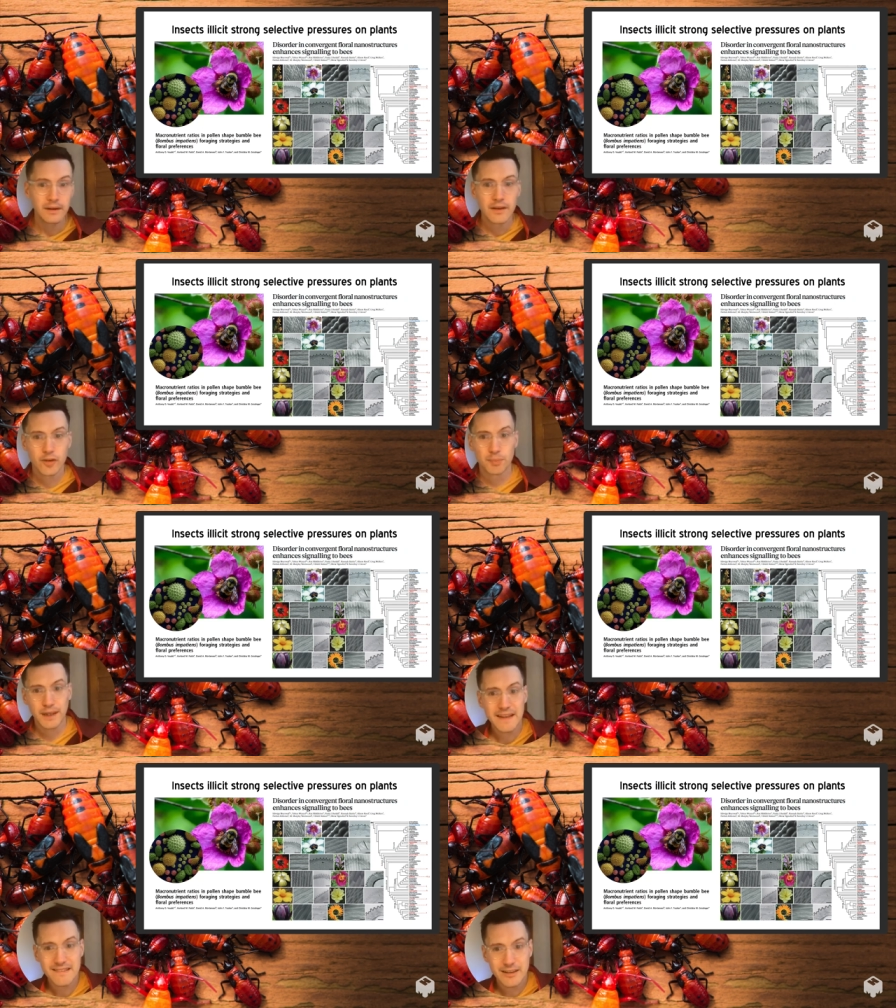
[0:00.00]
So
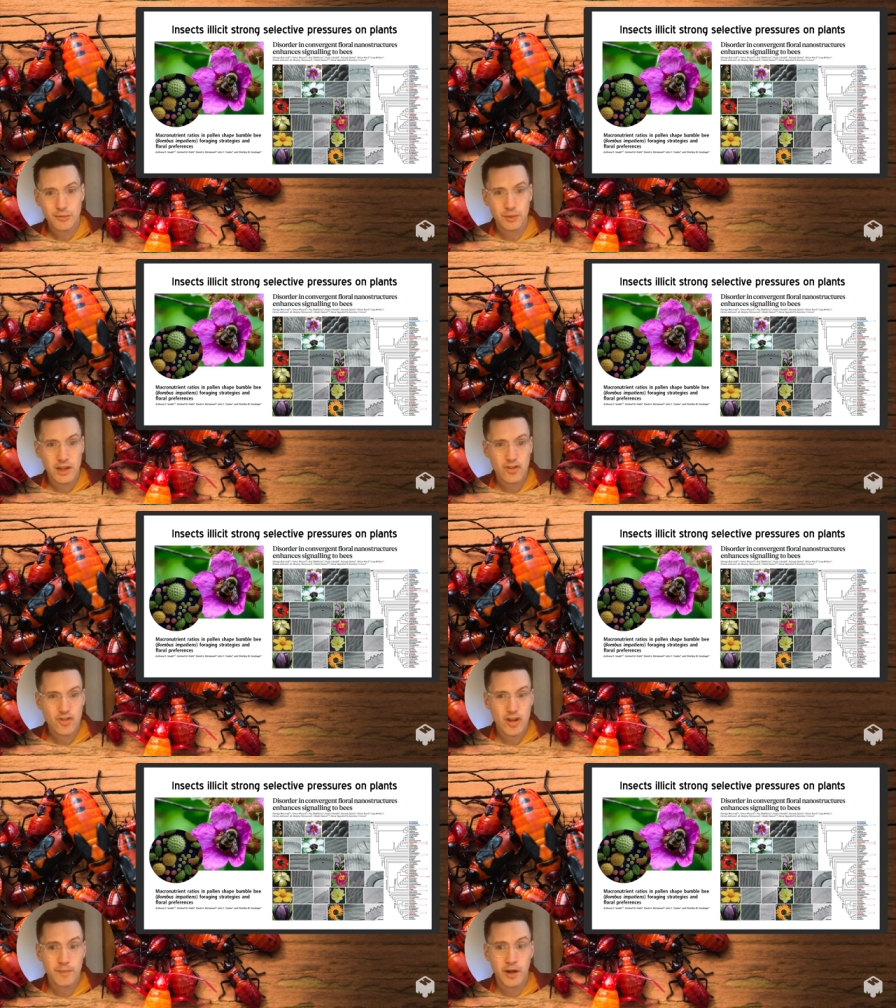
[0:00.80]
plants in this
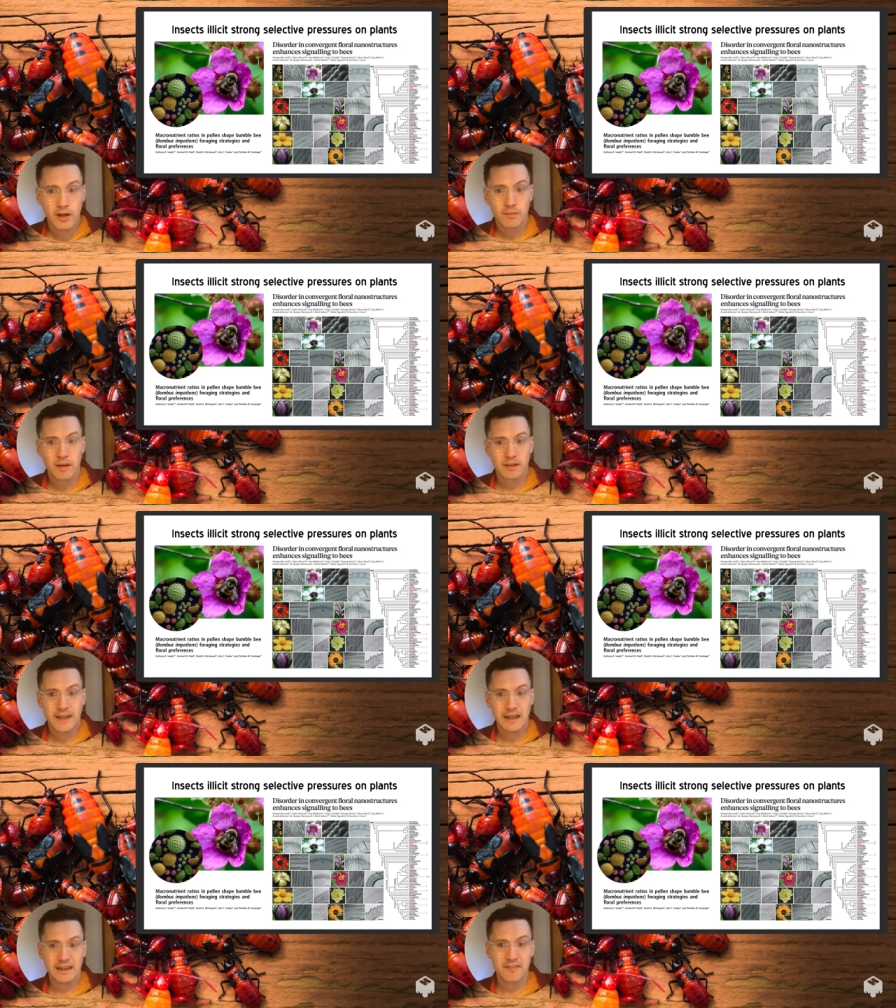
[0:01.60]
relationship are, are
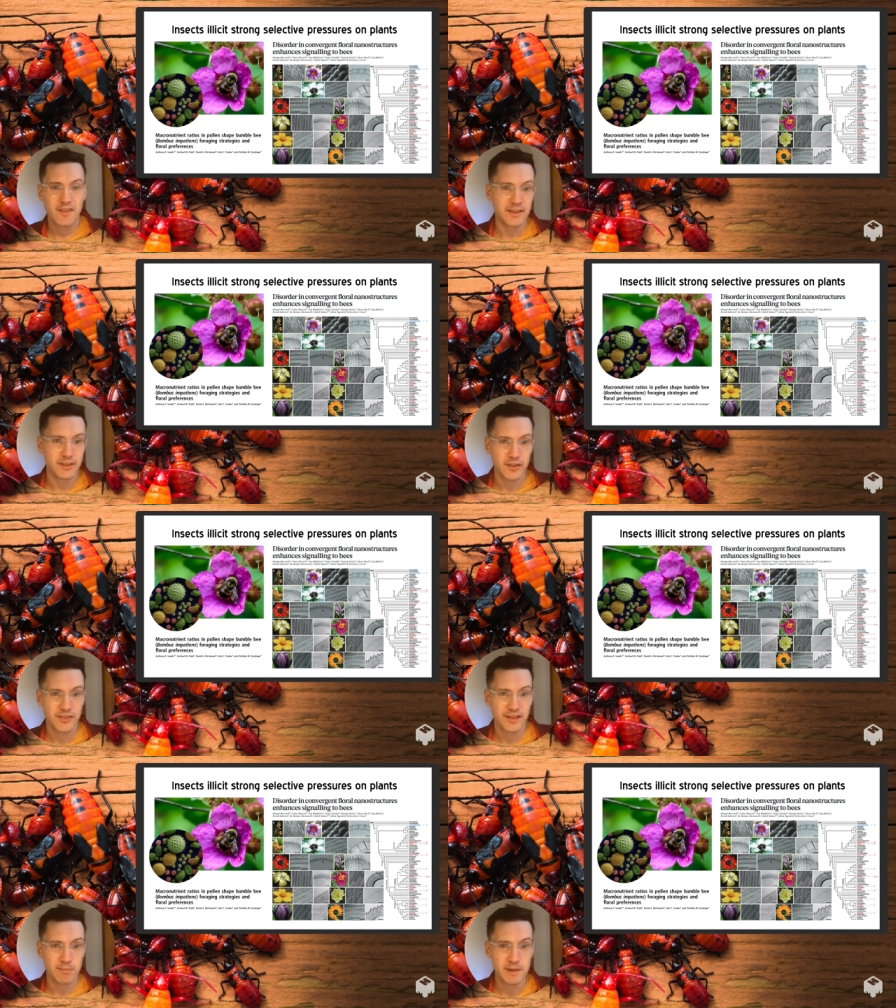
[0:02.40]
kind of like vendors
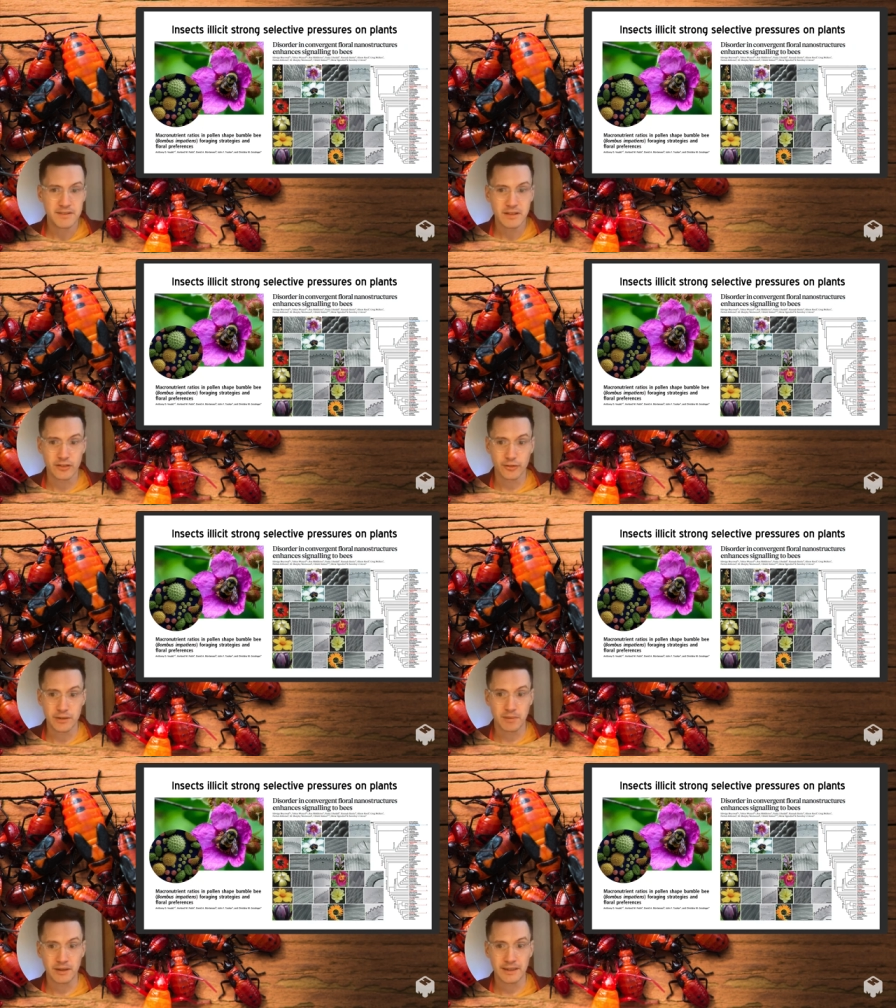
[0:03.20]
in a busy
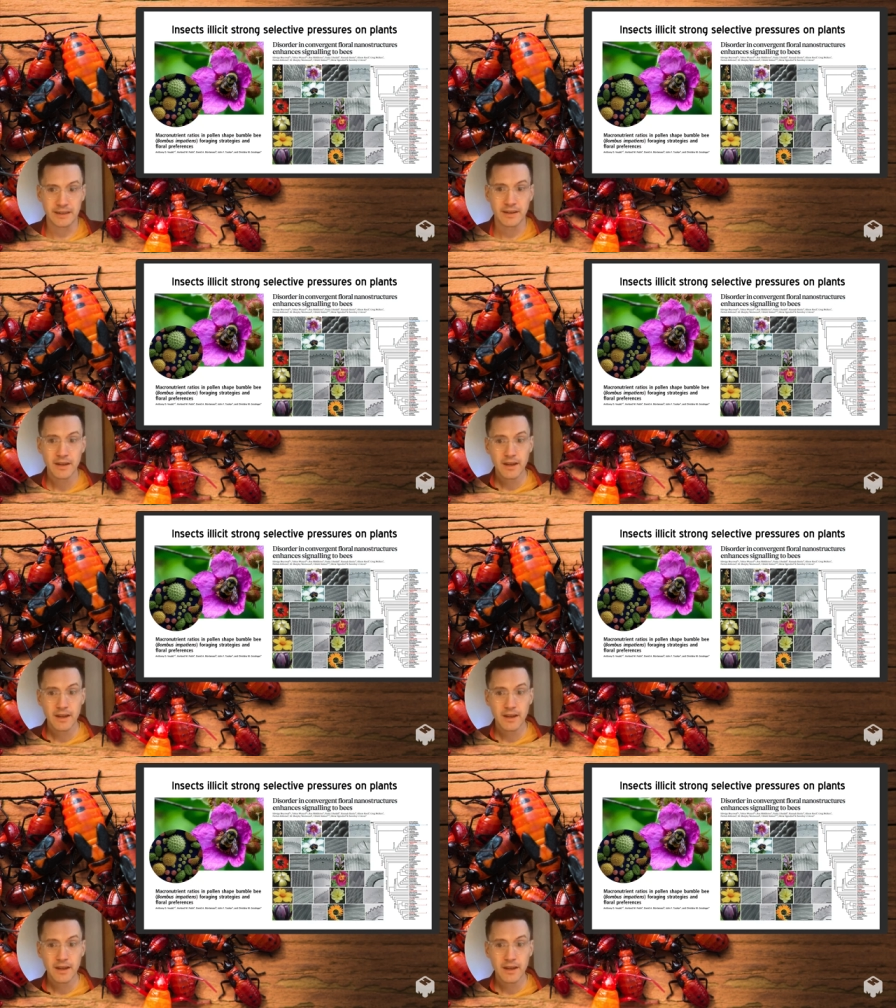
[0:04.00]
street market.